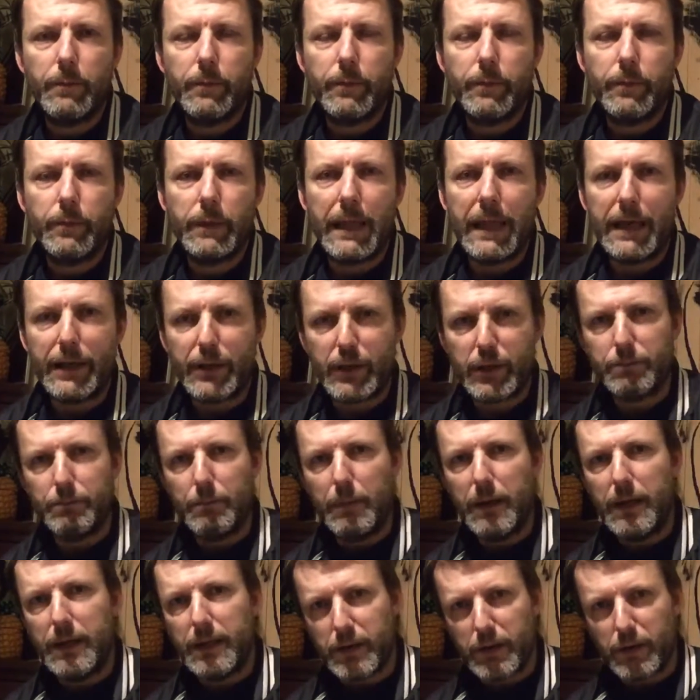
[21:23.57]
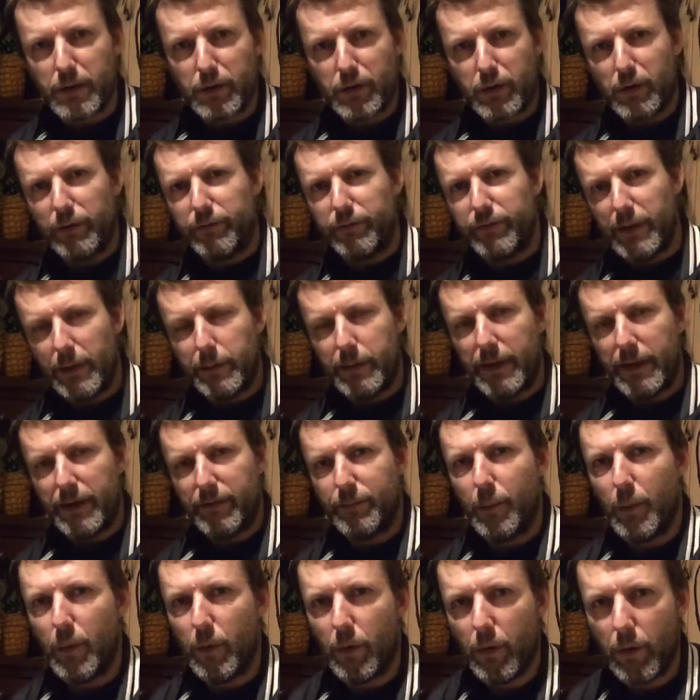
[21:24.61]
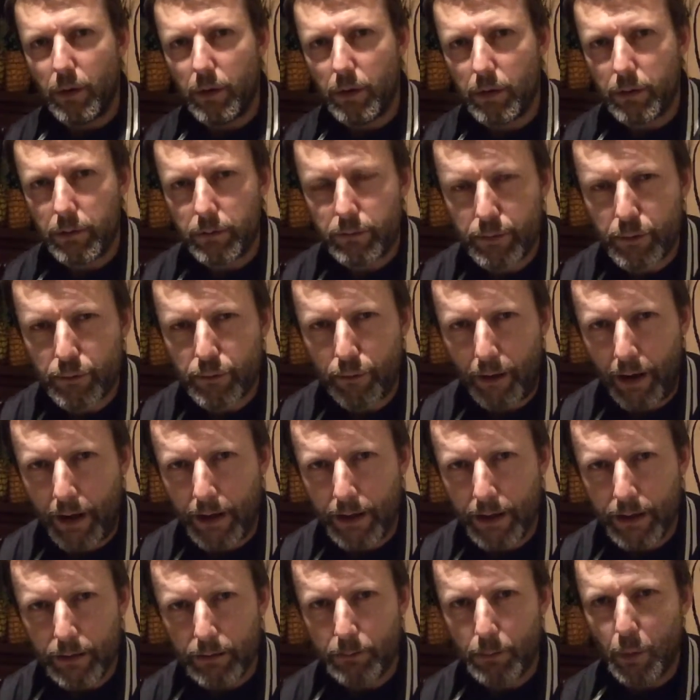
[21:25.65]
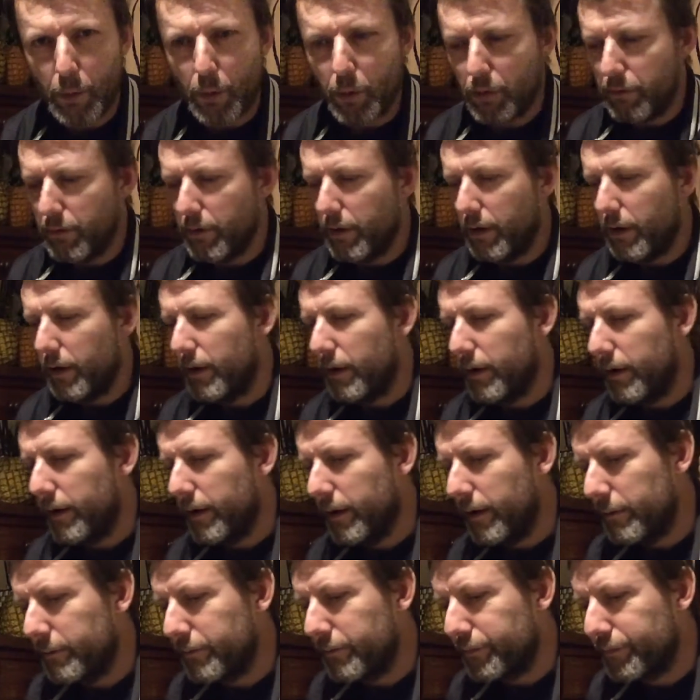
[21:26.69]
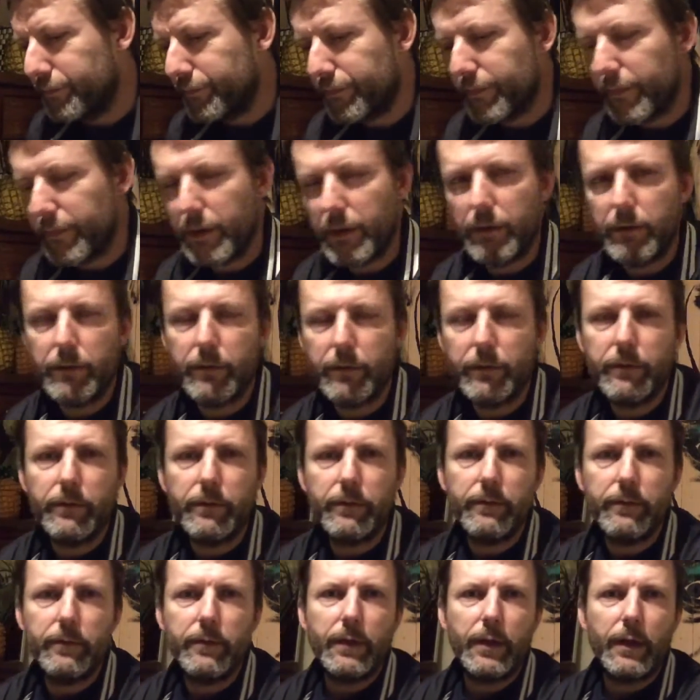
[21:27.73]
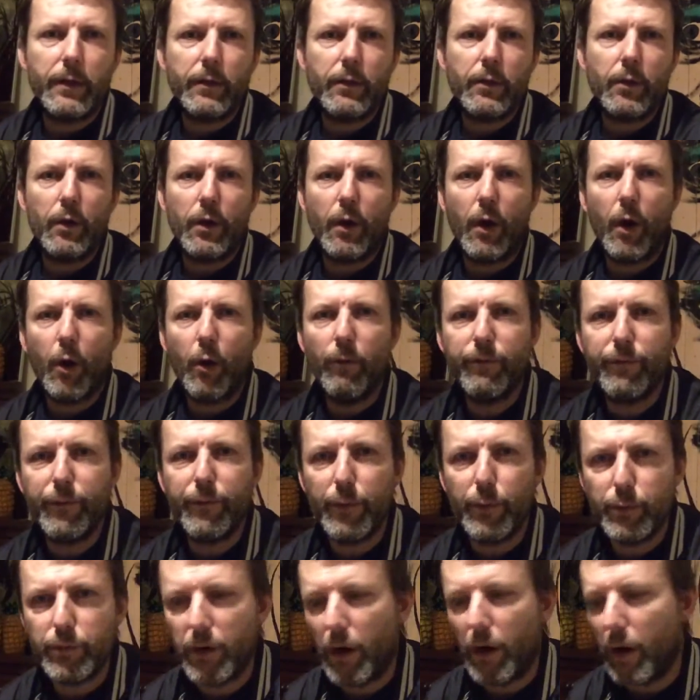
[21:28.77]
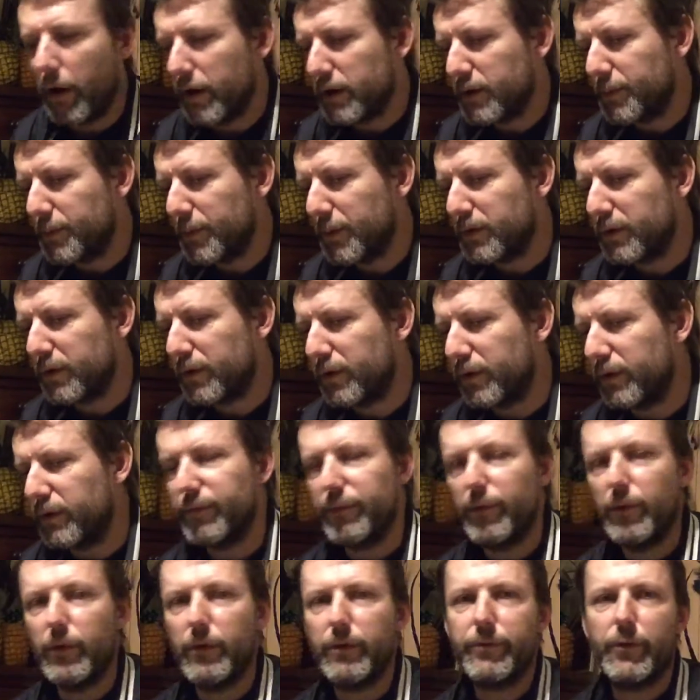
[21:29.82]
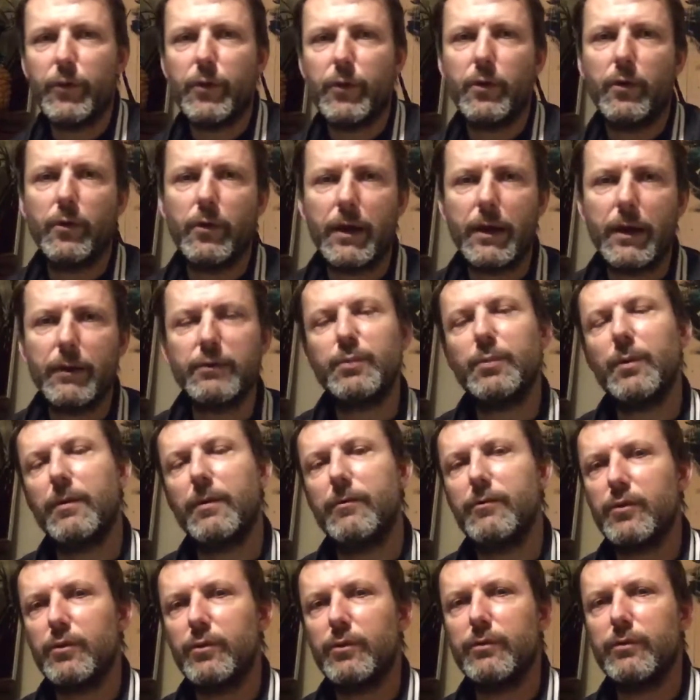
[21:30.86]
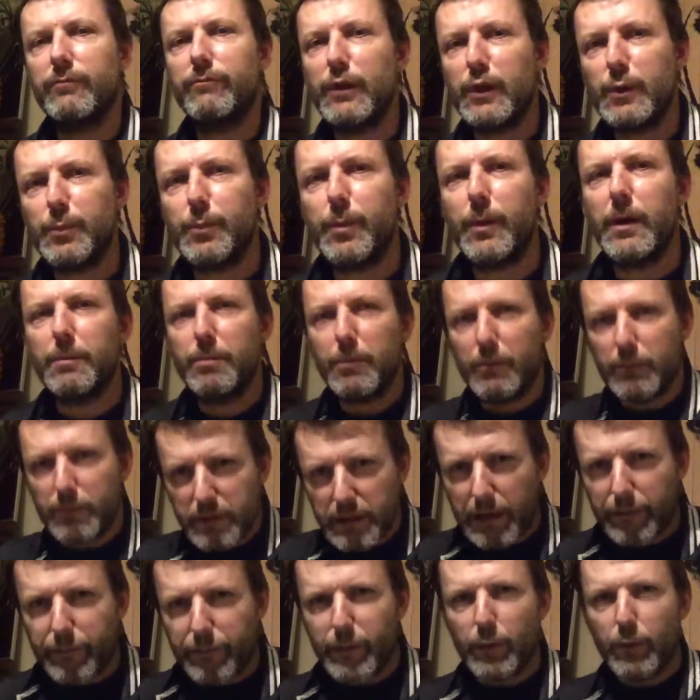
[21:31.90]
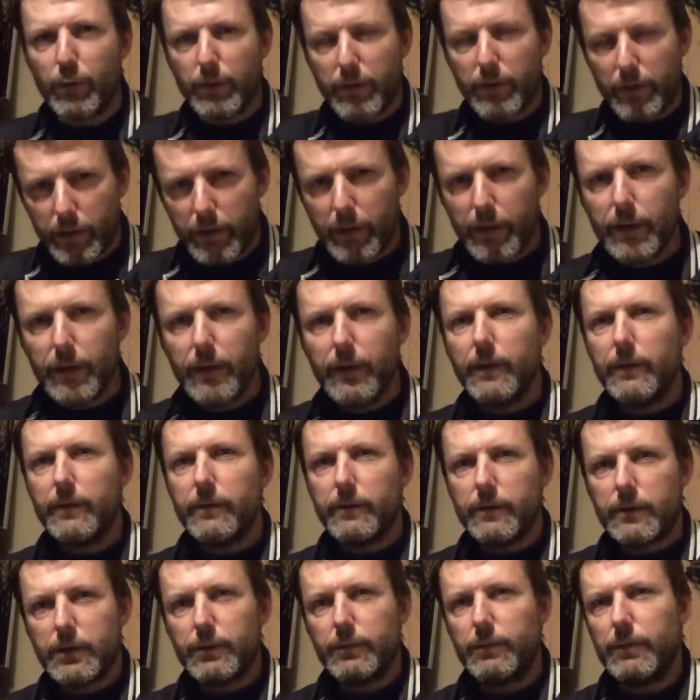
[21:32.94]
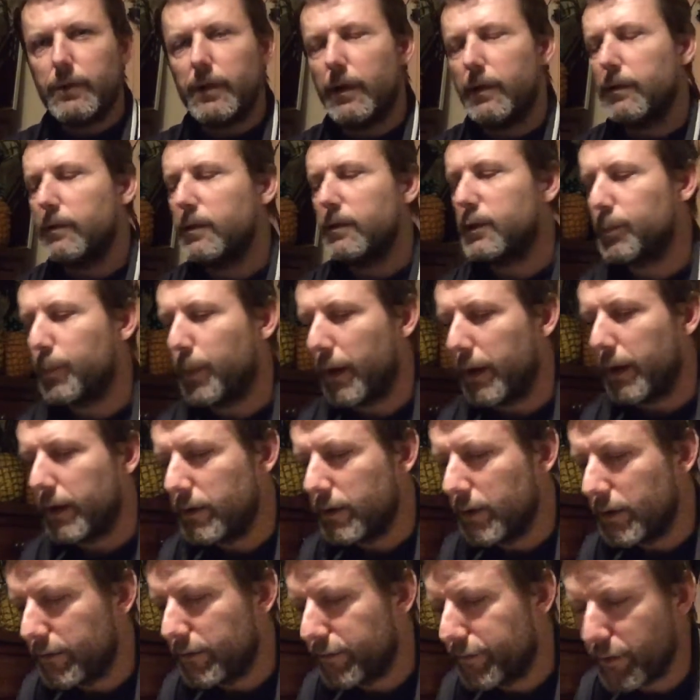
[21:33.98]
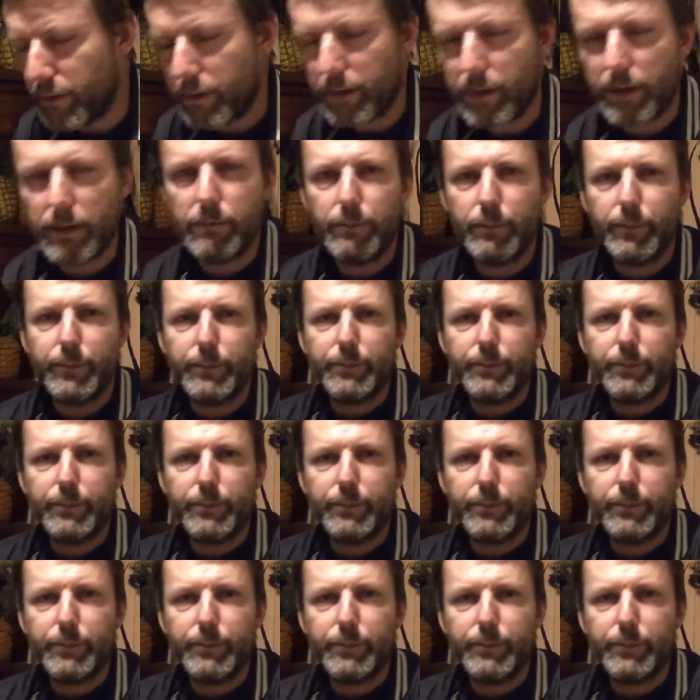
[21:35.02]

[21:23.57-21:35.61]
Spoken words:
less meat and stuff. They would have more grain and more, kind of whole food diets because they couldn't afford fuck all else. Whereas all the rich people was having all the, the splendid fucking